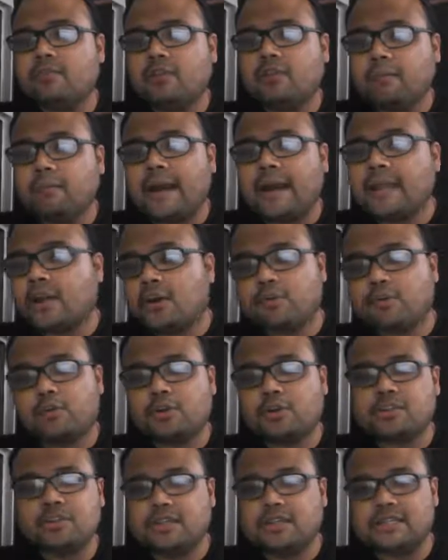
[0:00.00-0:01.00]
for buying
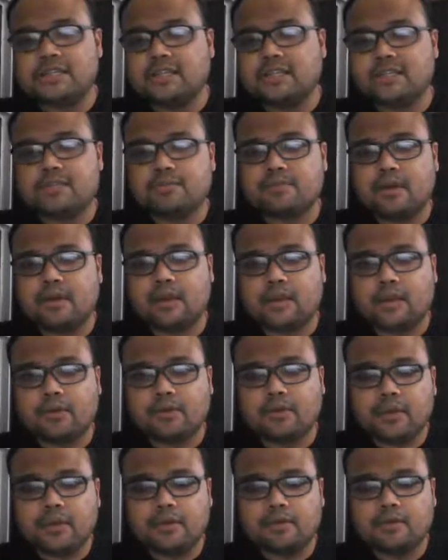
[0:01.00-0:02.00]
opportunities in this market.
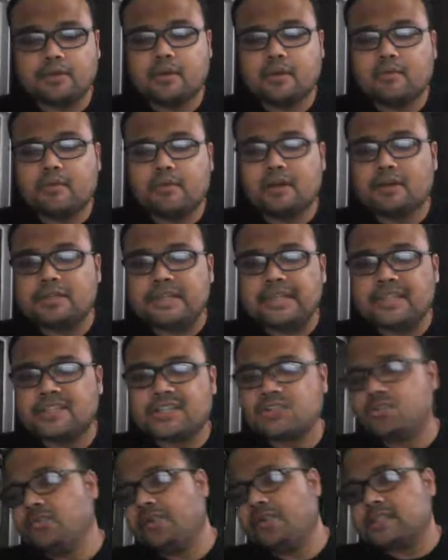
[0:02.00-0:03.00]
Okay, because it
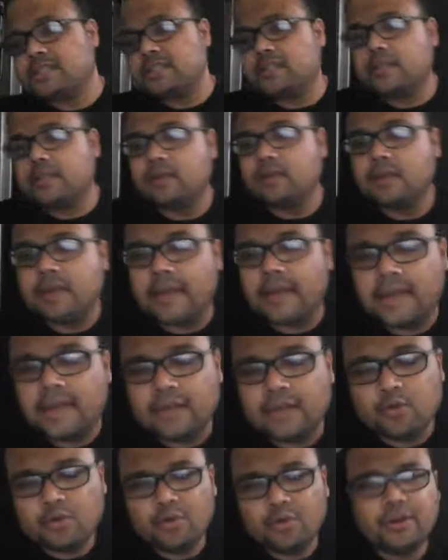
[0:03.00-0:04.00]
is too risky and
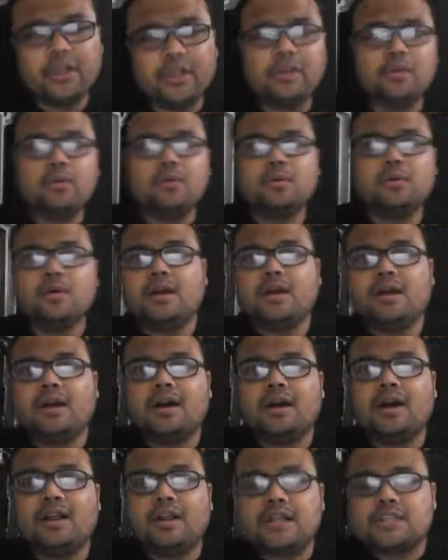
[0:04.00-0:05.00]
you don't need to
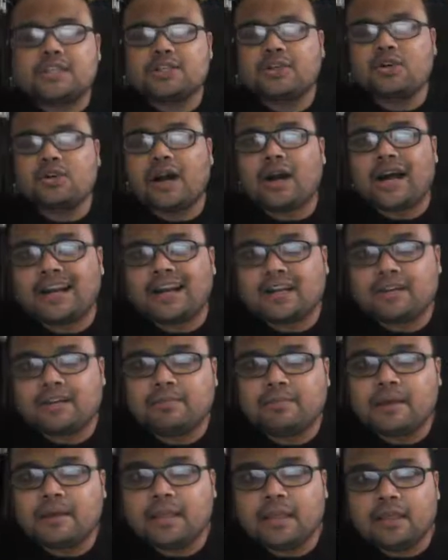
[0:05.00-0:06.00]
risk your
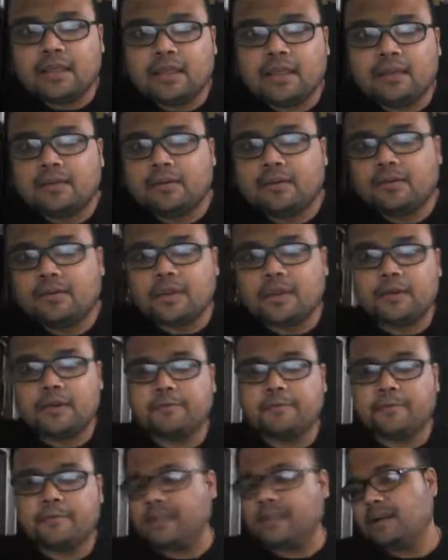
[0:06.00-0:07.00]
hard-earned money. Okay,
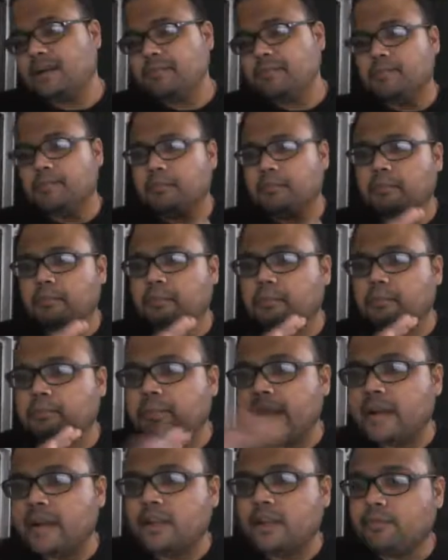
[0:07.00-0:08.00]
there are
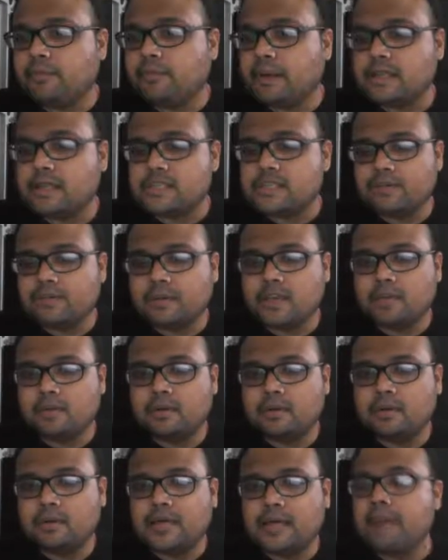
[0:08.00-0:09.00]
plenty of pairs
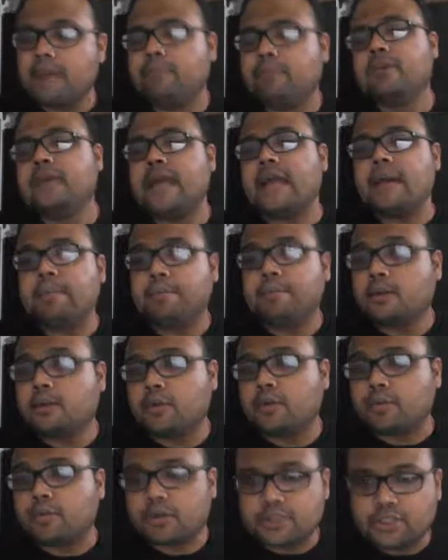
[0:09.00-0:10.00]
available and with ample
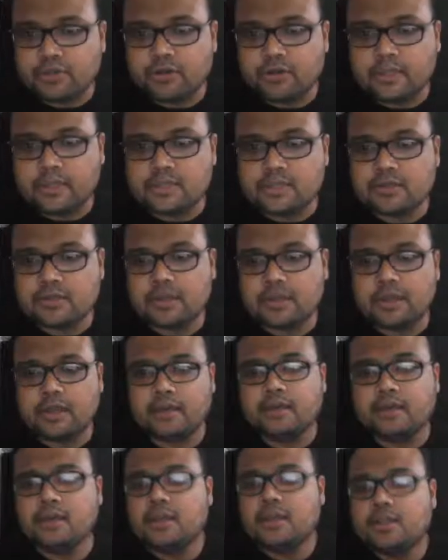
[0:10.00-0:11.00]
opportunities. Okay,
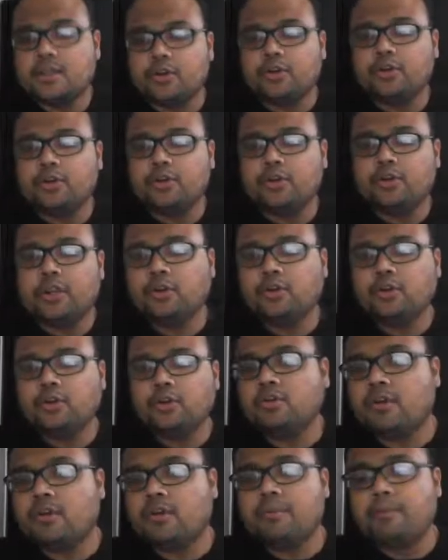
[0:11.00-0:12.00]
so you don't need to
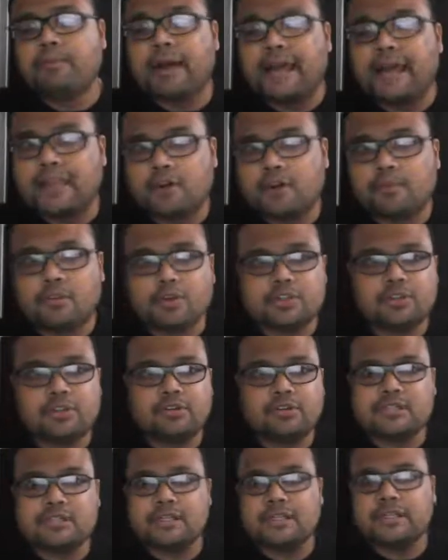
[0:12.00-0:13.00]
look for buying
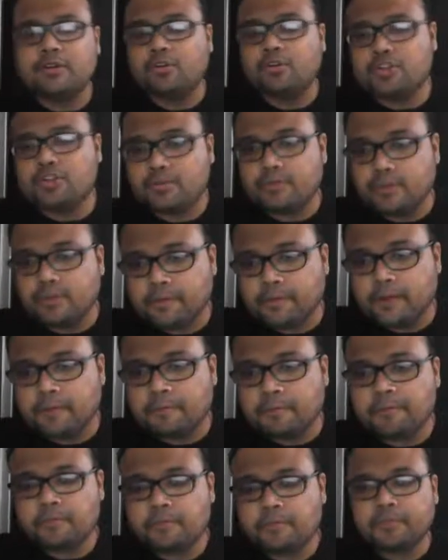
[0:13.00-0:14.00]
opportunities in Euro GBP.
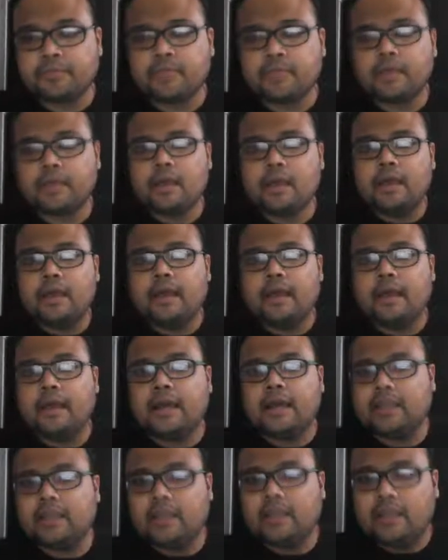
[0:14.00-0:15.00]

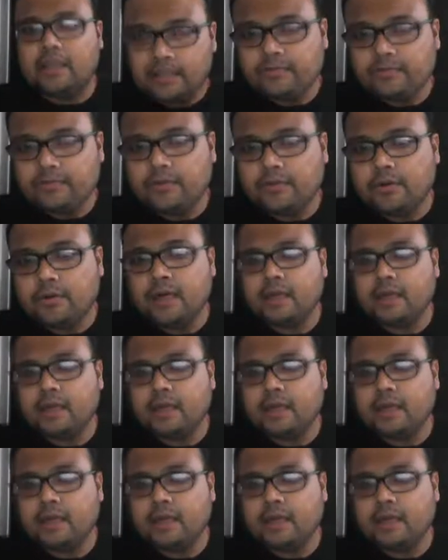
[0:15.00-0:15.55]
And if